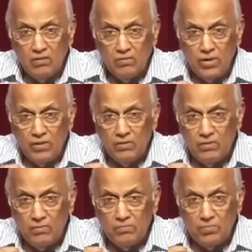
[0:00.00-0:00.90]

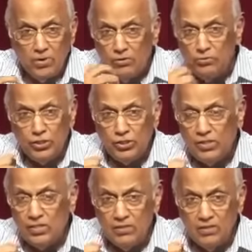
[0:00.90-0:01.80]
with
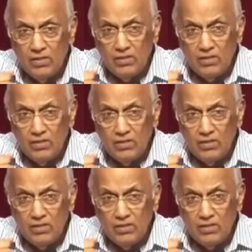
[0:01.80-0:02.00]
pollution and